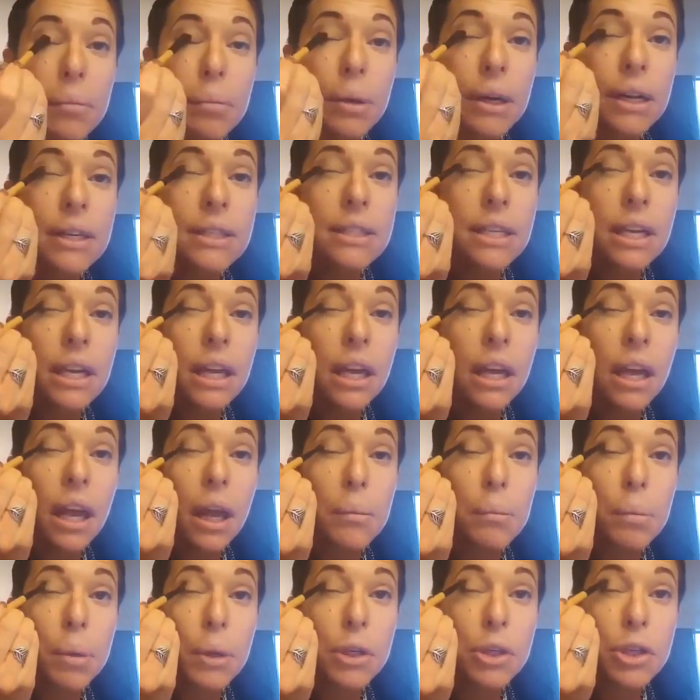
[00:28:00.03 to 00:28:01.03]
pressing,
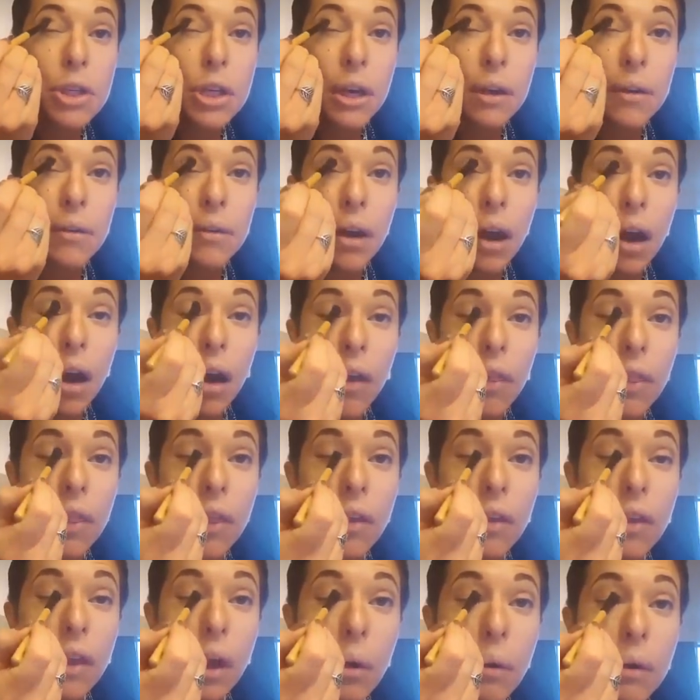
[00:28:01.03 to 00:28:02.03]
and pushing on
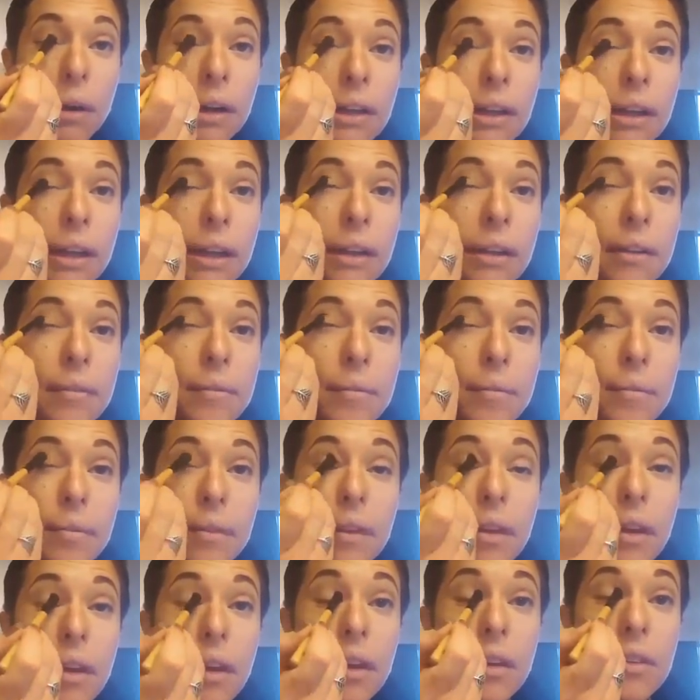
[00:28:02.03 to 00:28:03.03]
the lower lid.
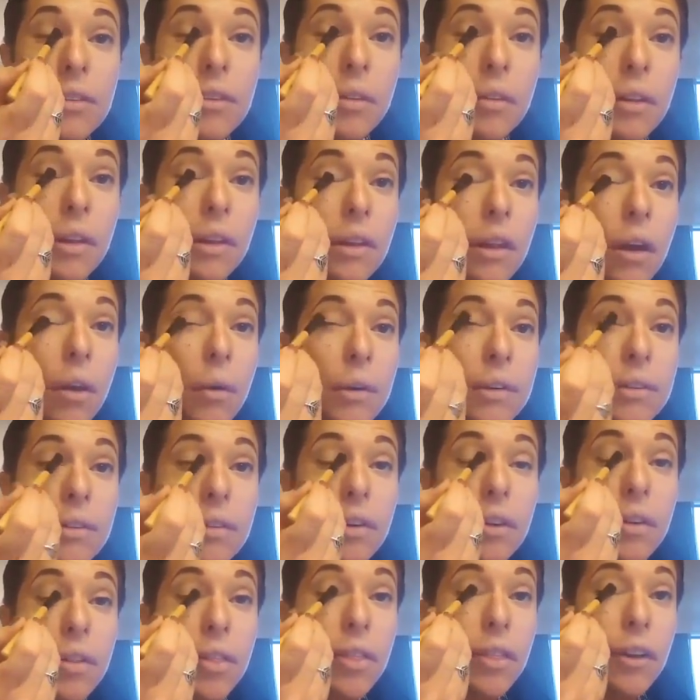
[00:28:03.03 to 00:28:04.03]
So the
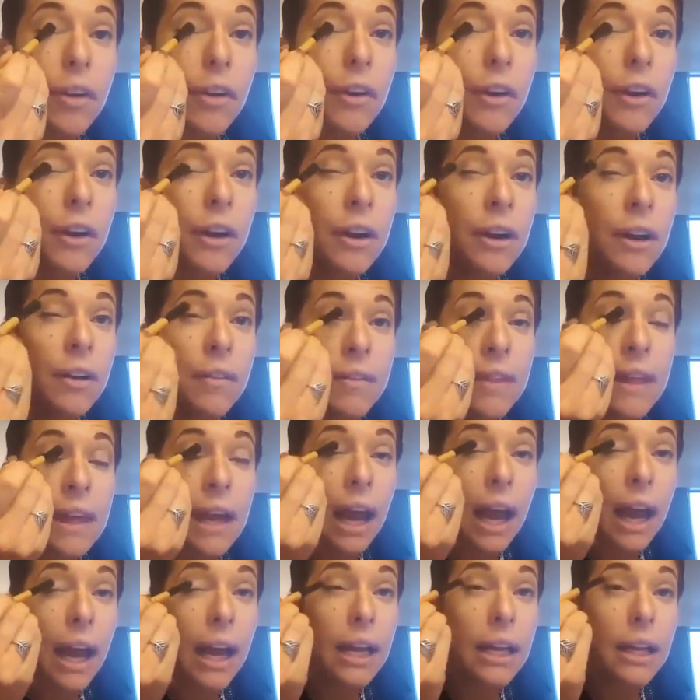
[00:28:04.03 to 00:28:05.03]
lowest third of the
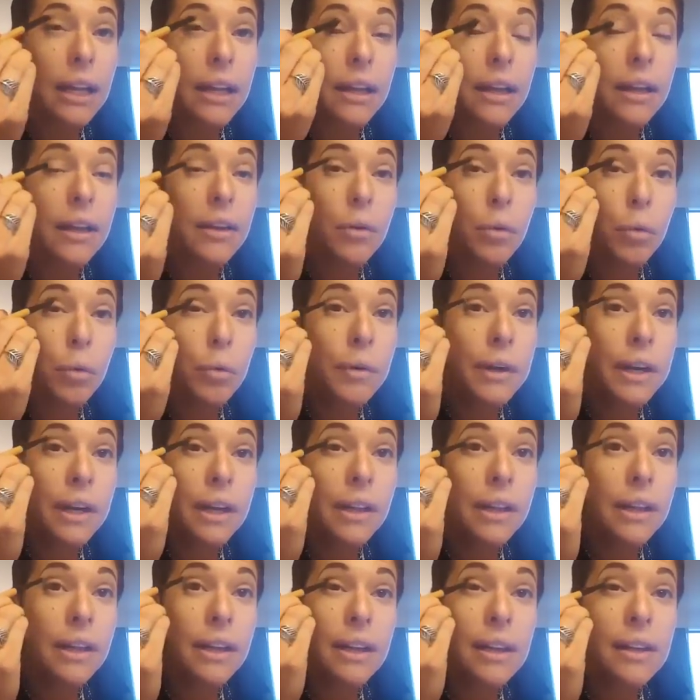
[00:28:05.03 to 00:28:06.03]
eyelid,
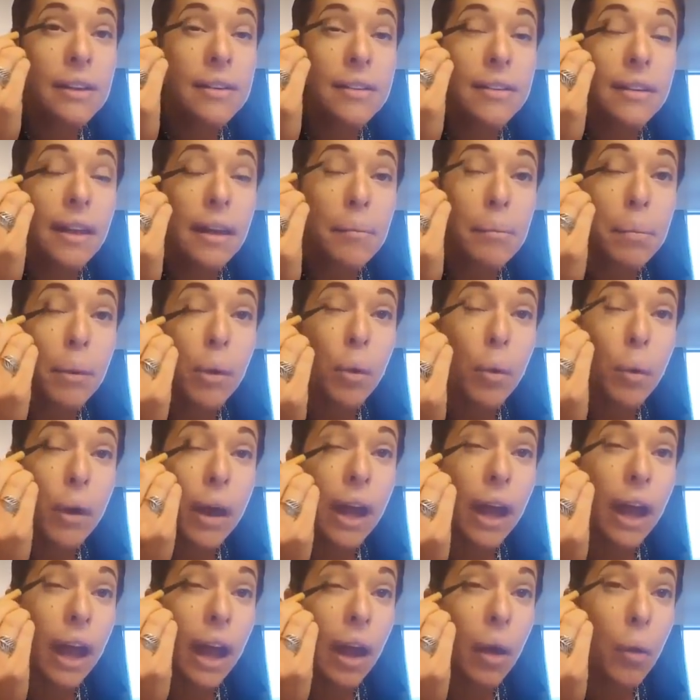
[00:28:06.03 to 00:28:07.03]
really simple
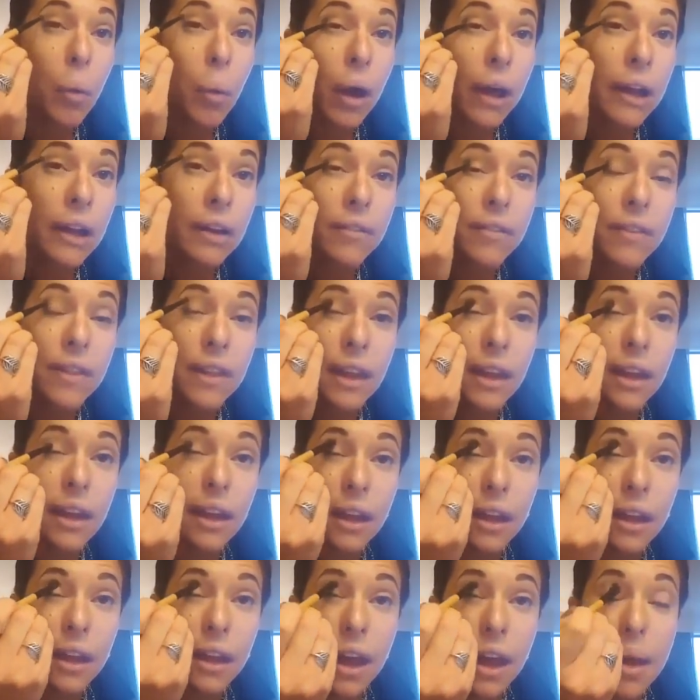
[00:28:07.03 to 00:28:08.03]
way, one of
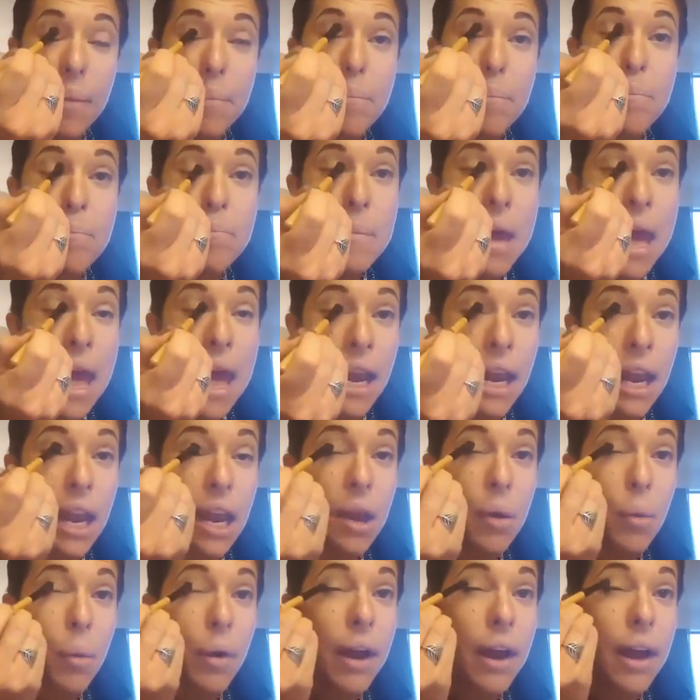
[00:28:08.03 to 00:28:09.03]
the
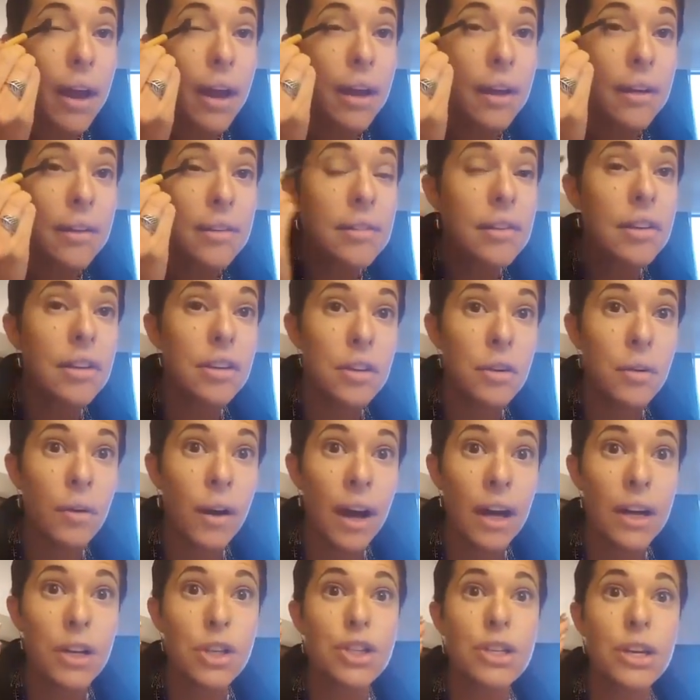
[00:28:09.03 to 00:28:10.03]
many ways to do
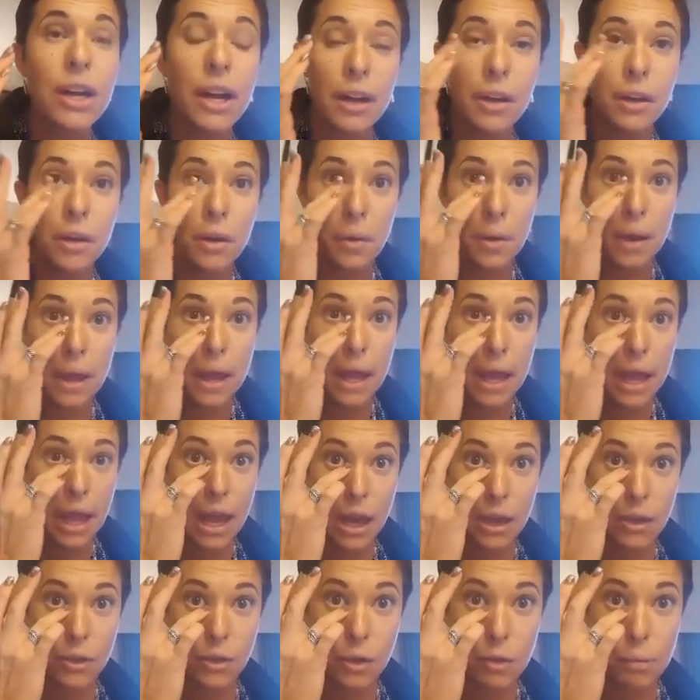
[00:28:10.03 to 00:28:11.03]
eyeshadow.
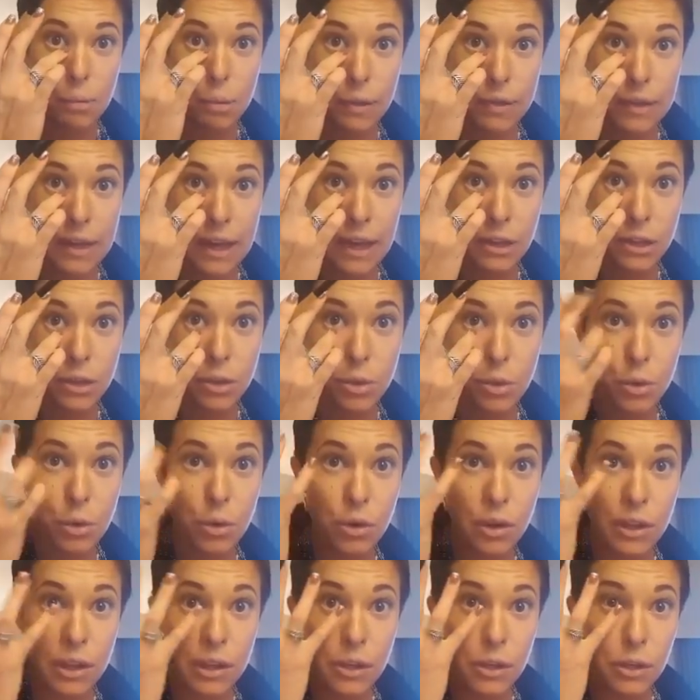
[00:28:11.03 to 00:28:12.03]
And you can put that
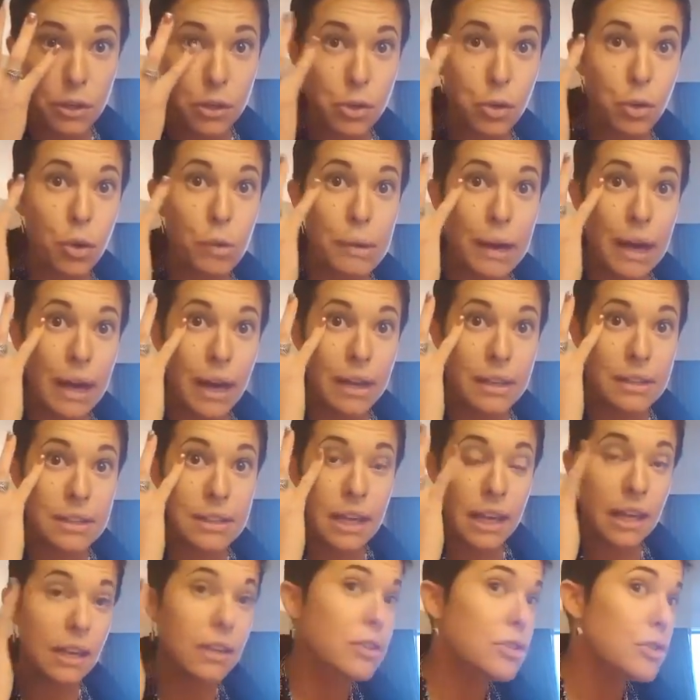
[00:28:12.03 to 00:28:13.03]
tool in your toolbox
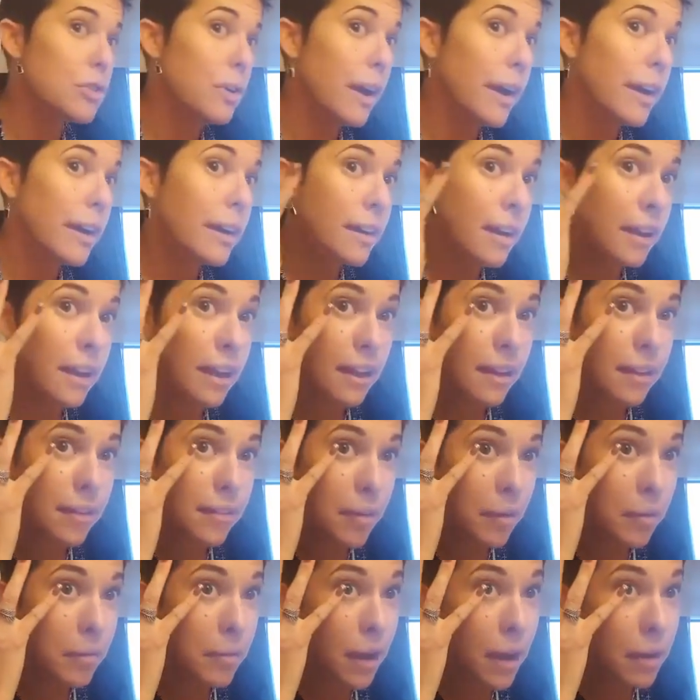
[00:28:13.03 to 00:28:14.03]
and try it again
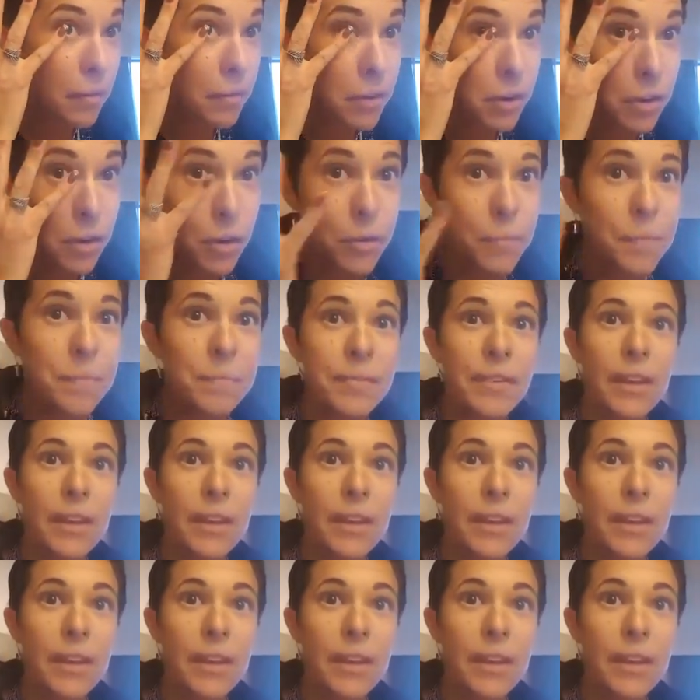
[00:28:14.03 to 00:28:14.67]
sometime too.